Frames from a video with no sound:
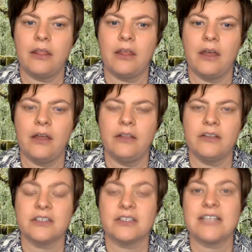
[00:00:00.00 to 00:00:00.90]
the
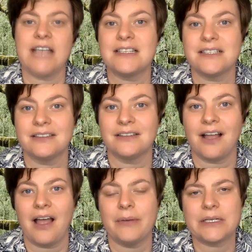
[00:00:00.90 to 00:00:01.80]
success
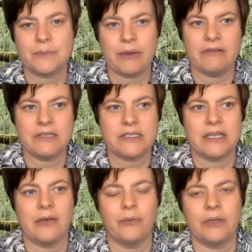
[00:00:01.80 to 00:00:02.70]
that I'm
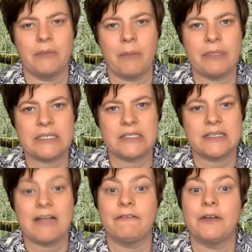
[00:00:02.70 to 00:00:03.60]
experiencing within my business,
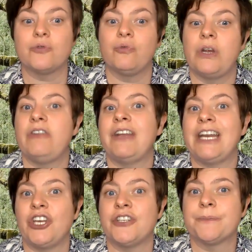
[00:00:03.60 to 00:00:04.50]
and that feels really,
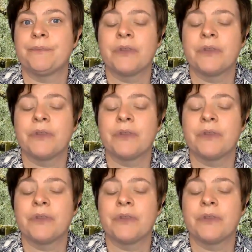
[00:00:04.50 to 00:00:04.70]
really good.